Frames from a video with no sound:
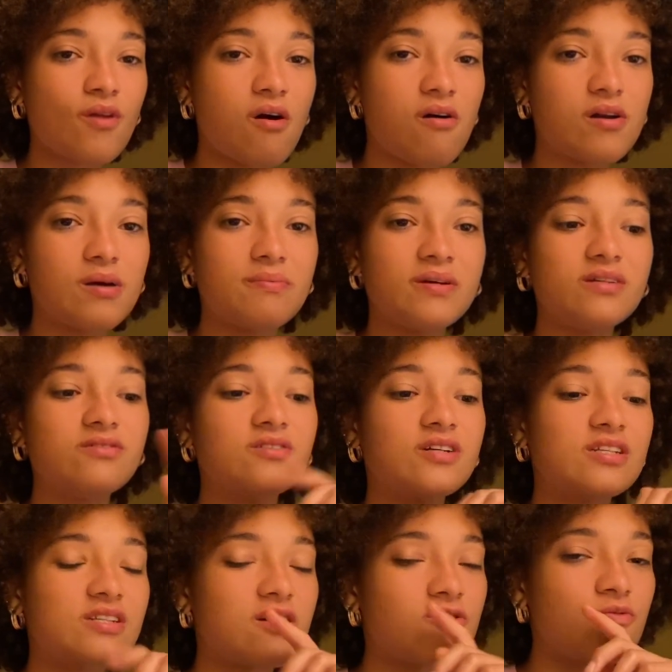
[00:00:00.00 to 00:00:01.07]
on a pizza.
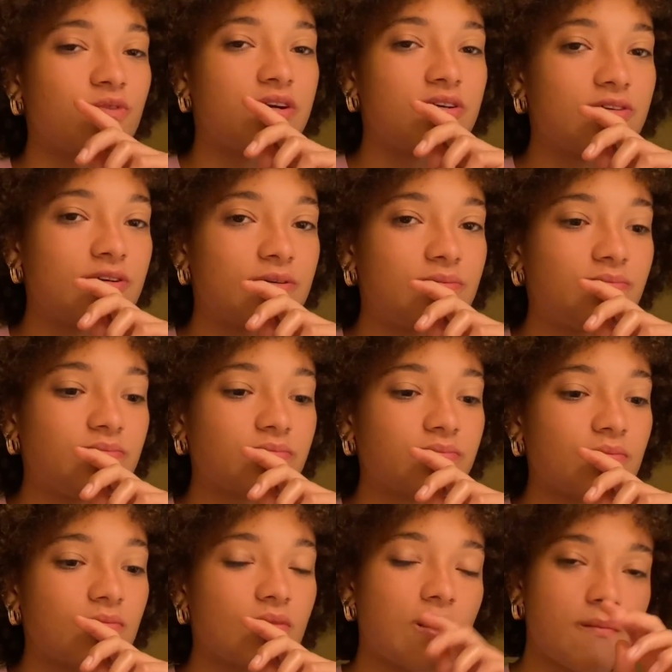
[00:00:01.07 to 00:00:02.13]
It's kind of weird,
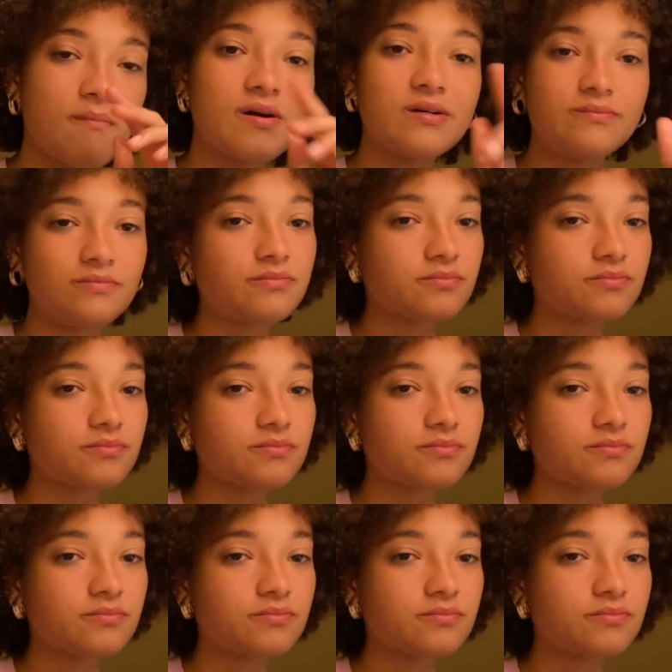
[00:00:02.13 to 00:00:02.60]
but